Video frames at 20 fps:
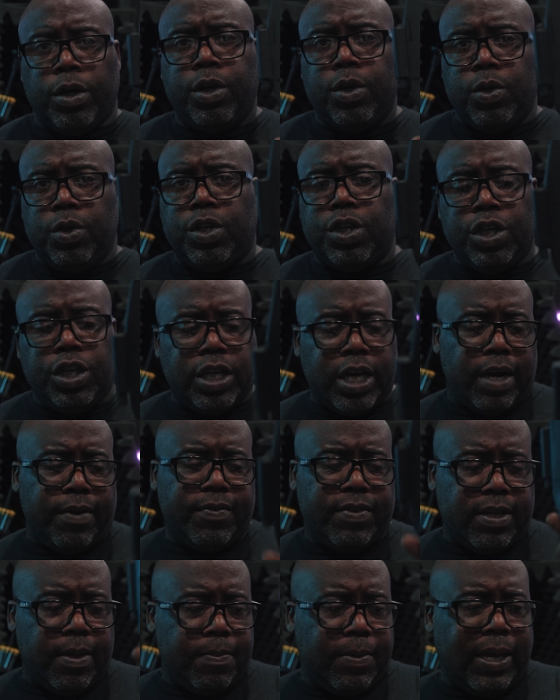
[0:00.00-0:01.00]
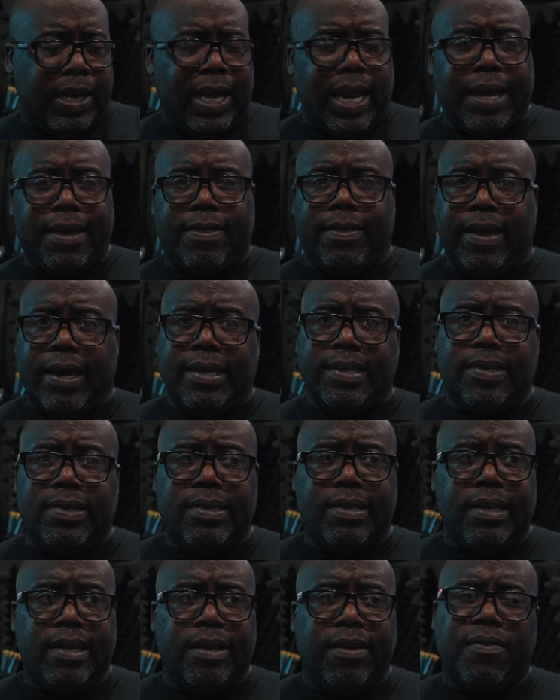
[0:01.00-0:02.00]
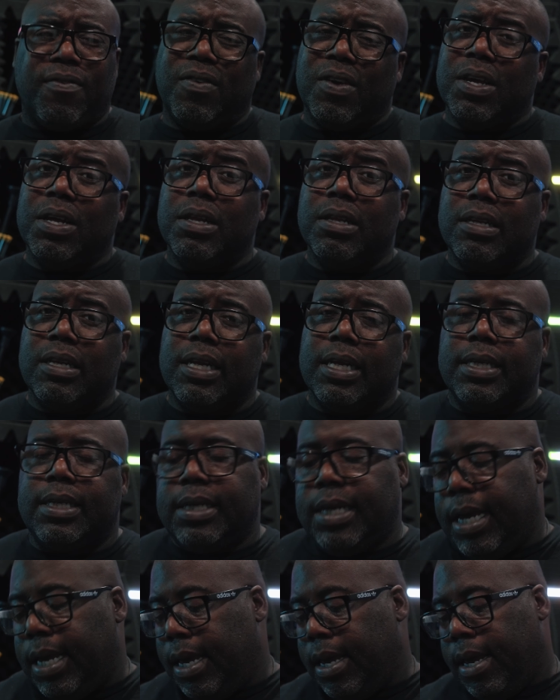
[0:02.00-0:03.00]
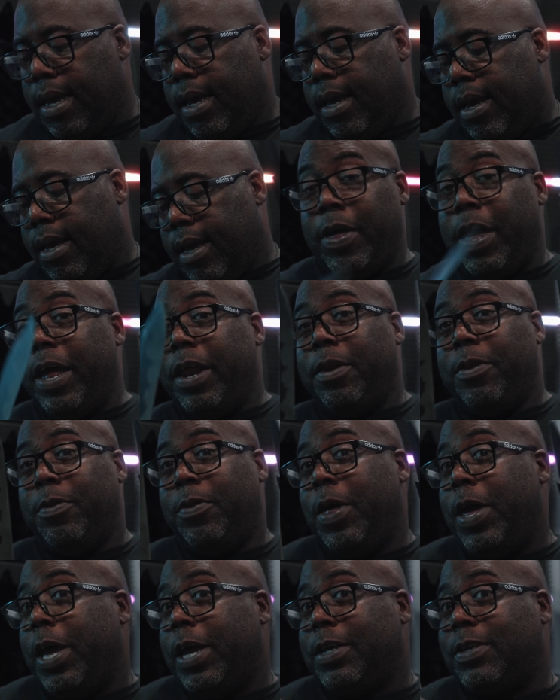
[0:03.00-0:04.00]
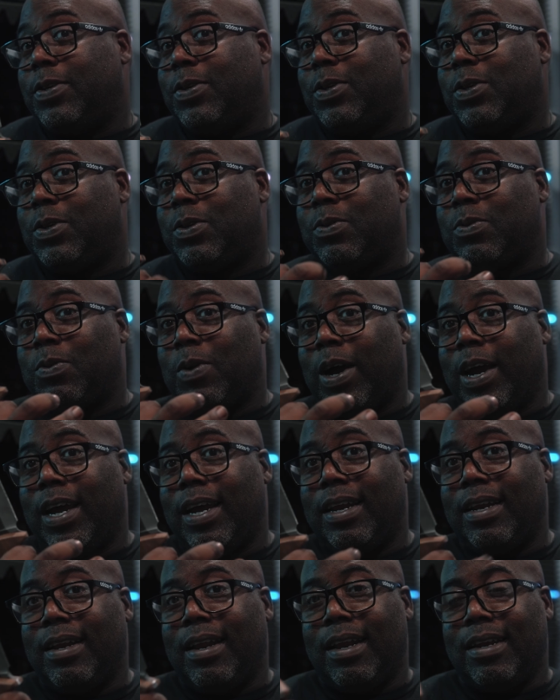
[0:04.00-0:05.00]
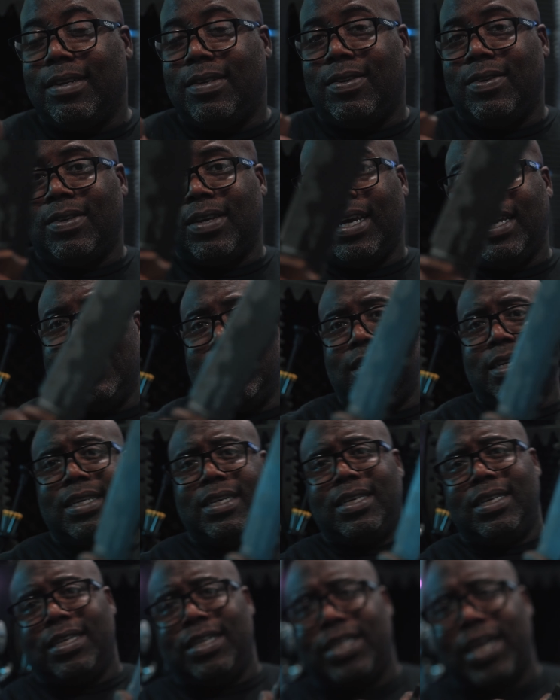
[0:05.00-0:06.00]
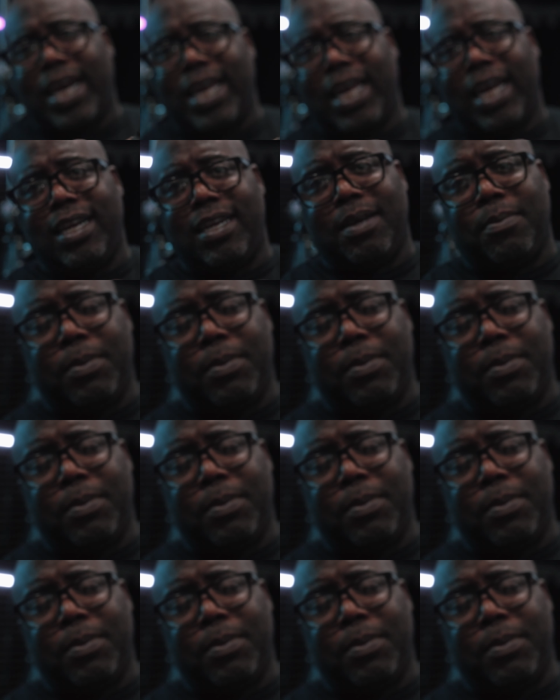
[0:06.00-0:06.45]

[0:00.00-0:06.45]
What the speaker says: usage out of something like this in the field, let's say, than this, right? And this is a gigantic